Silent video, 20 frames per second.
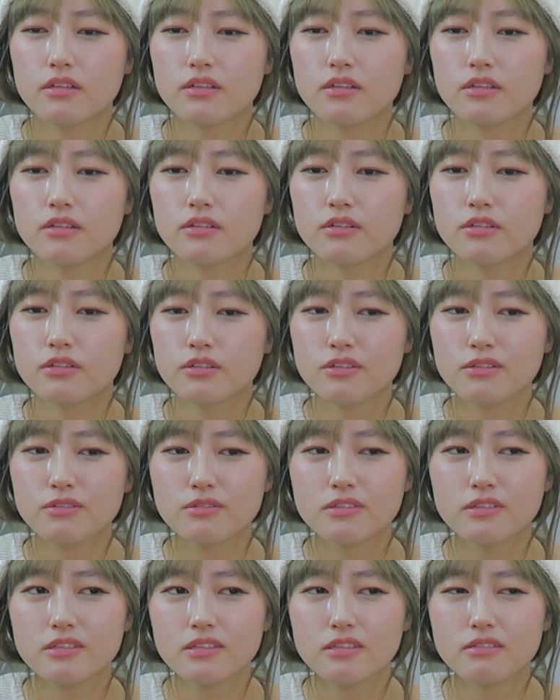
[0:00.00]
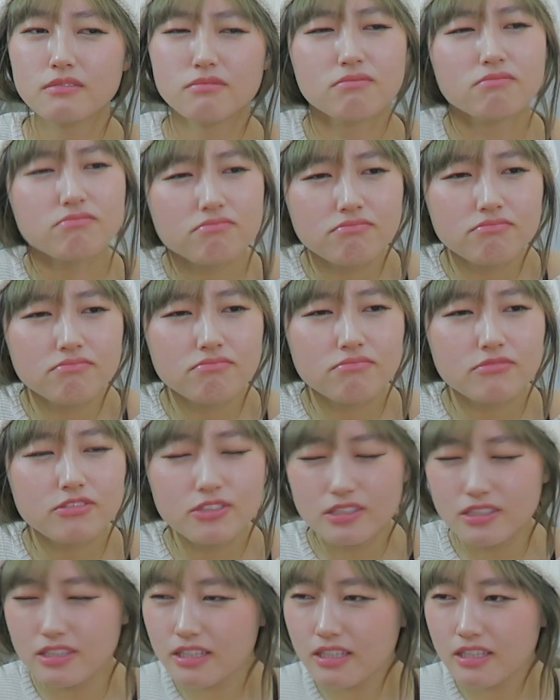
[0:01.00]
do you really
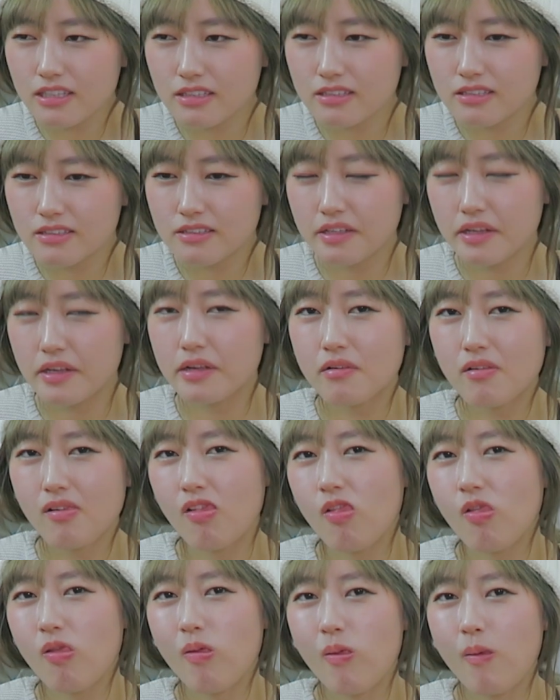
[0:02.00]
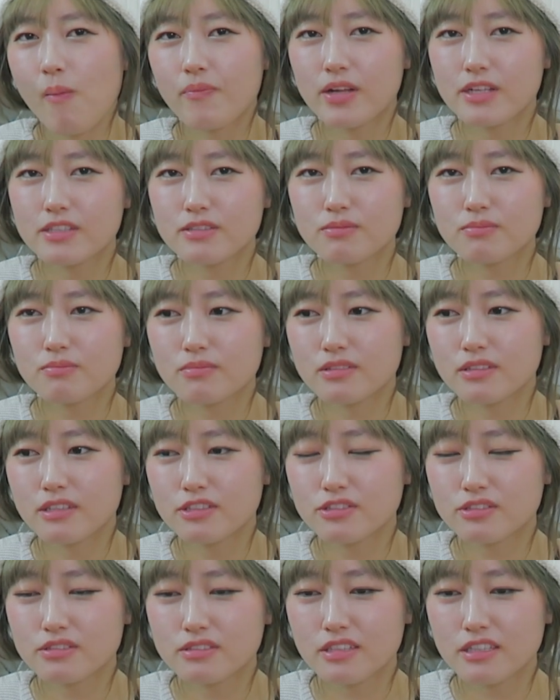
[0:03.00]
like
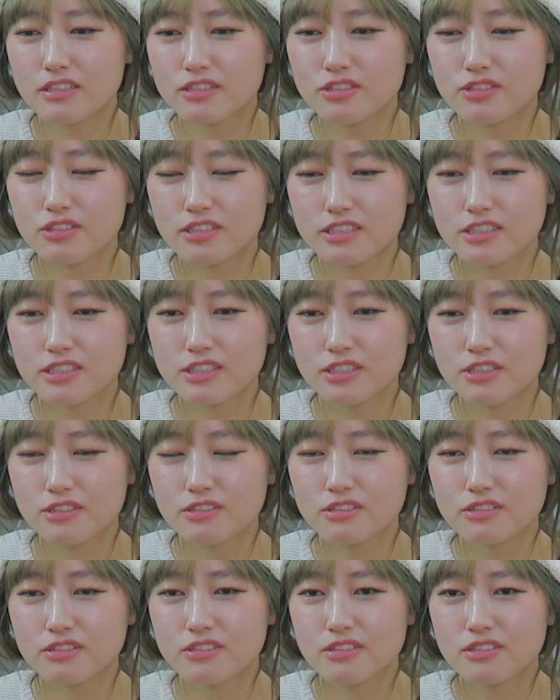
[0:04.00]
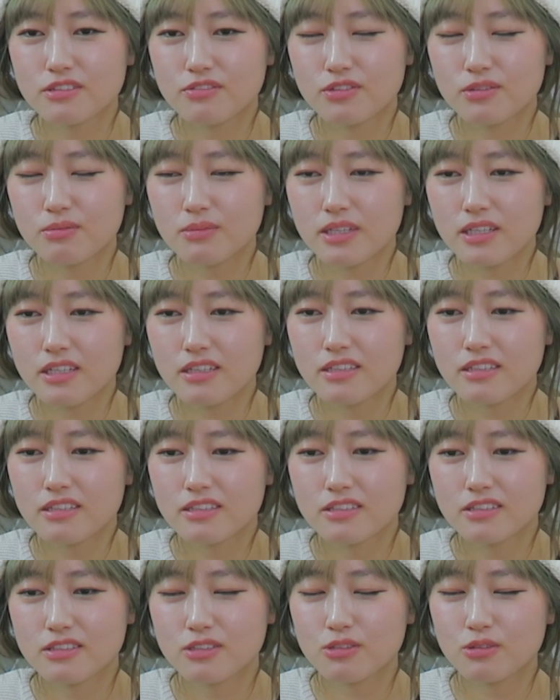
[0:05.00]
that's your excuse for me
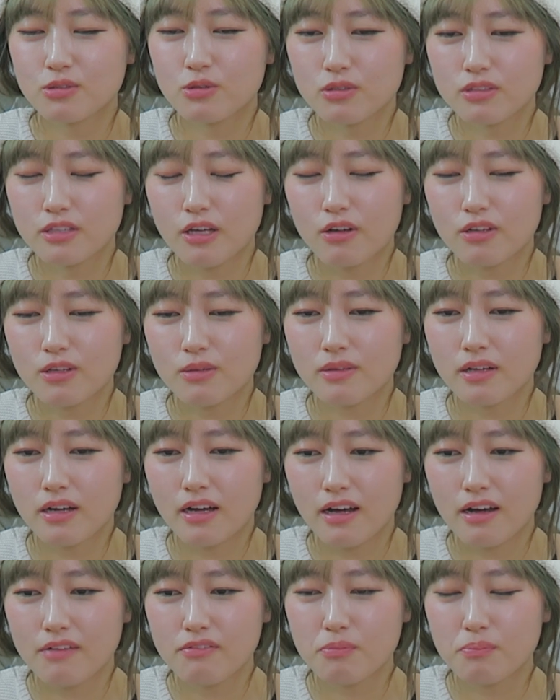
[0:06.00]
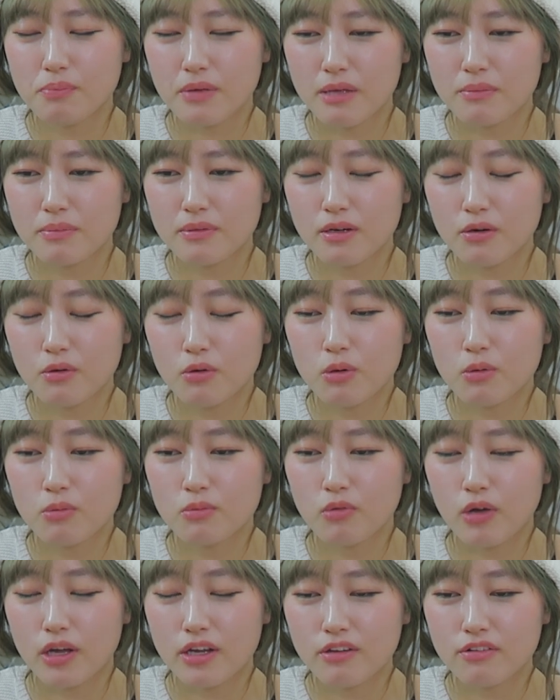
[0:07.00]
to go tell them that I have a baby at
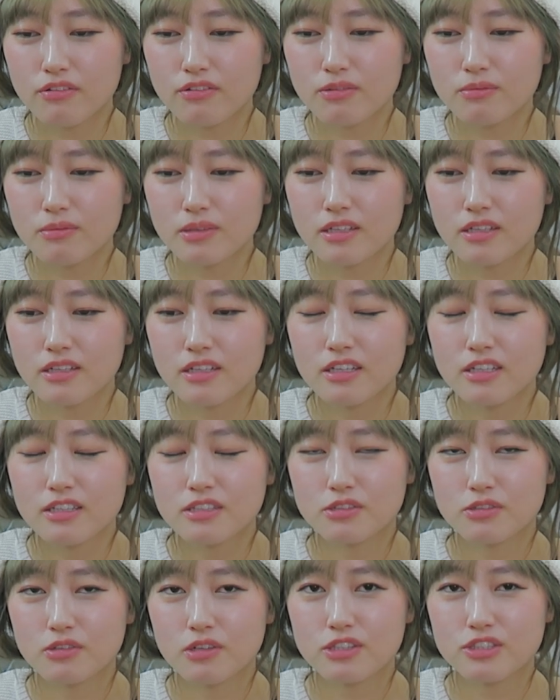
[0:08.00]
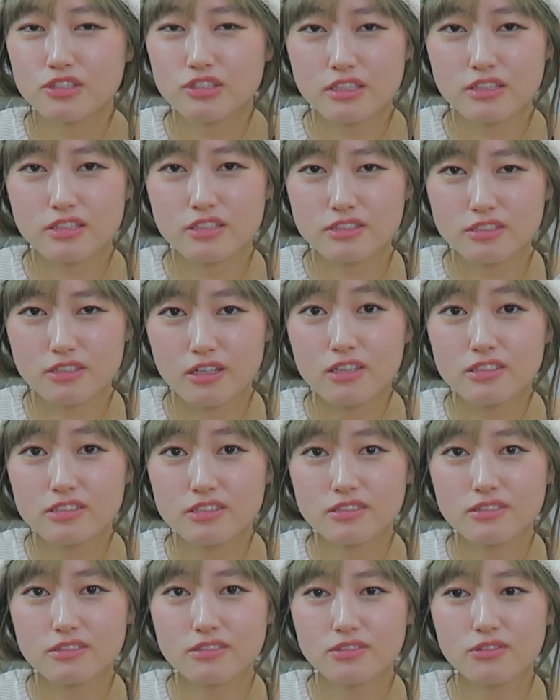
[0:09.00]
home waiting for me, so I should get the
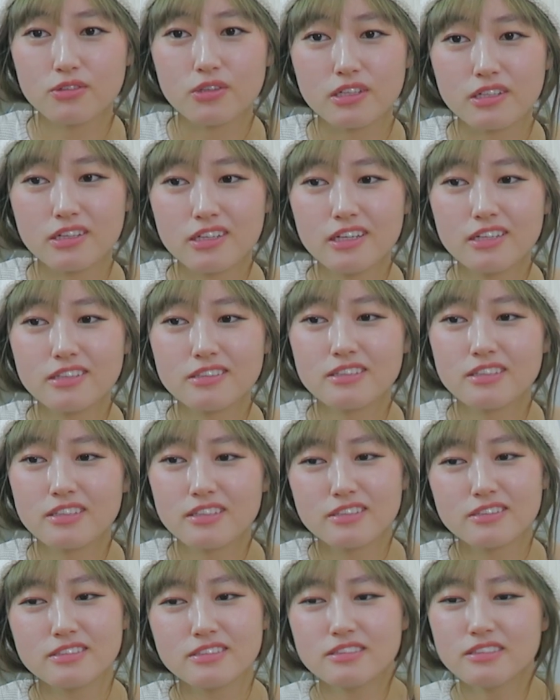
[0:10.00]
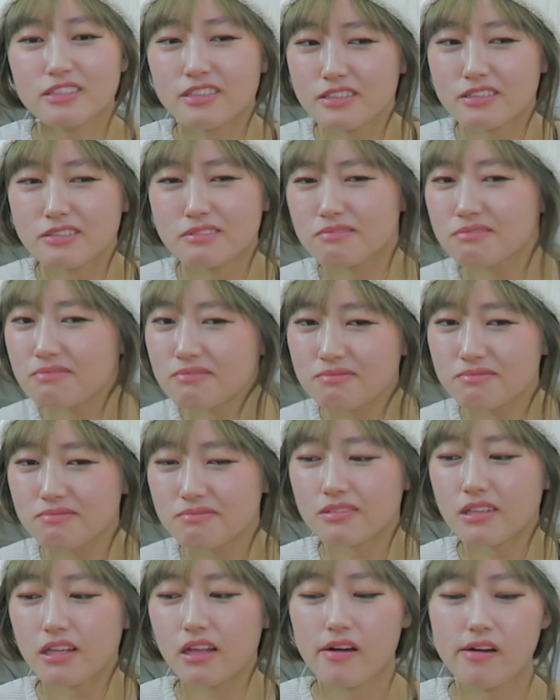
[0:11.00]
sauce quickly? Like,
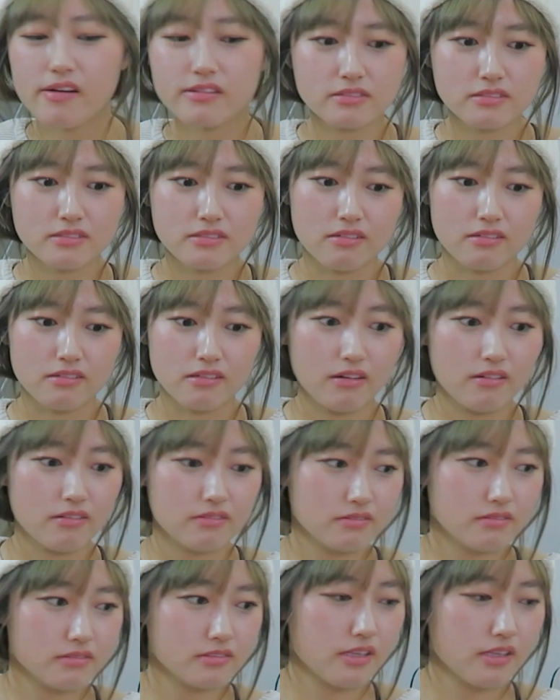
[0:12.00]
I don't know.